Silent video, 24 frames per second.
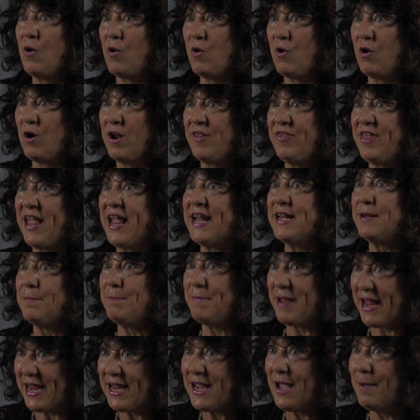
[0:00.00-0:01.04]
or they had to
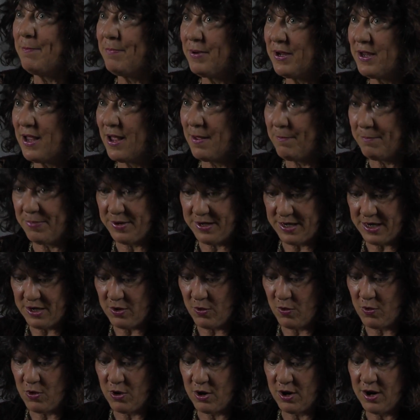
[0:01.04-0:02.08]
make up a company,
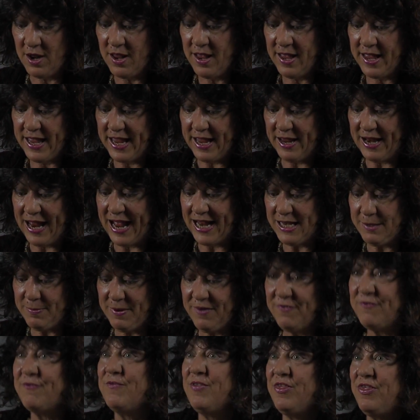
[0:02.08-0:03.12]
or it had to
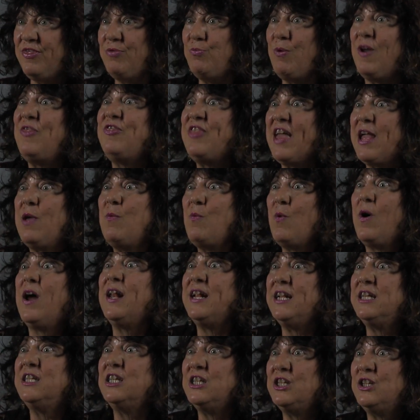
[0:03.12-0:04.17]
be what they
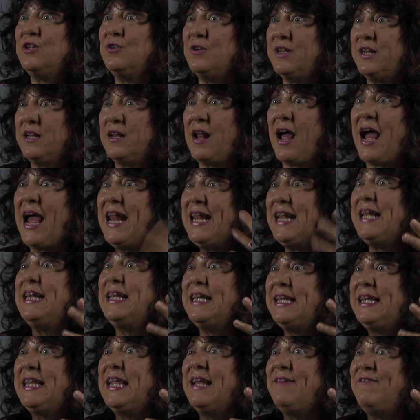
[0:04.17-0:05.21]
wanted to do it in. I
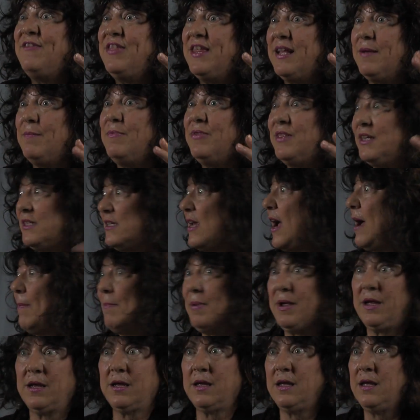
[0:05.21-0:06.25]
didn't give them the
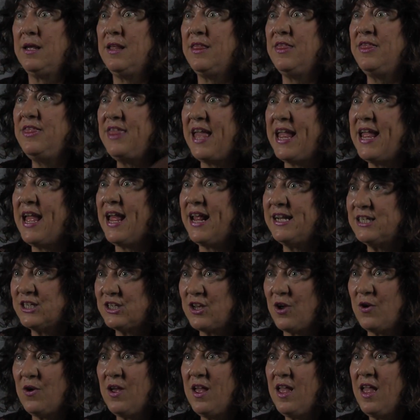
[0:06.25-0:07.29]
topic. They,
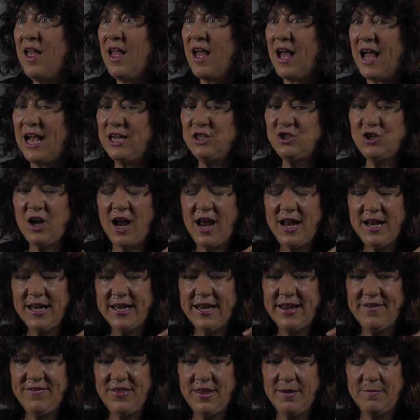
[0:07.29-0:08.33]
so I try to
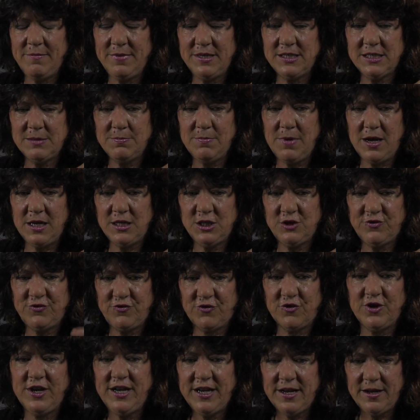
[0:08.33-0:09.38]
give them as much
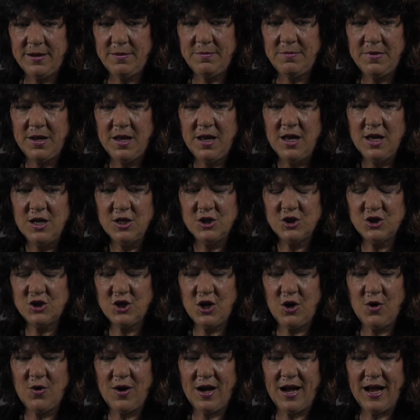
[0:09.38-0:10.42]
freedom.
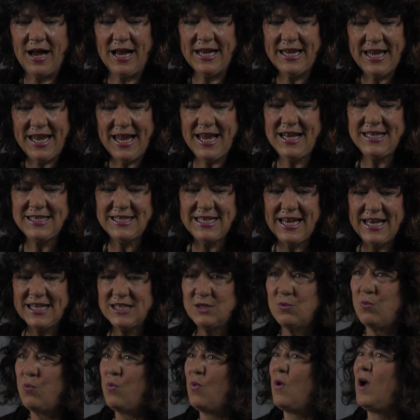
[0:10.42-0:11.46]
So I can't say
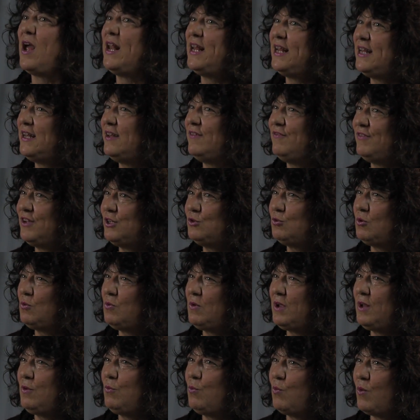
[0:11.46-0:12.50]
it's one individual
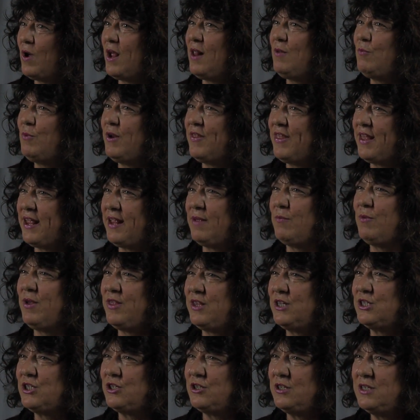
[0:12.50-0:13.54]
one, one where, they,
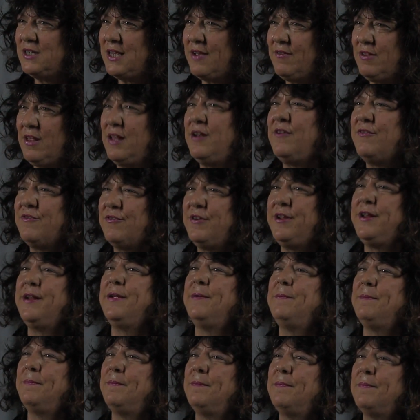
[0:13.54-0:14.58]
where the students have a lot of
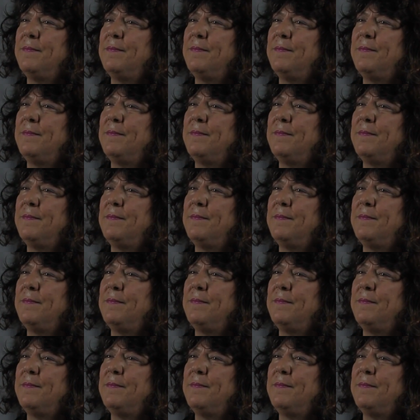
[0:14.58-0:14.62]
freedom.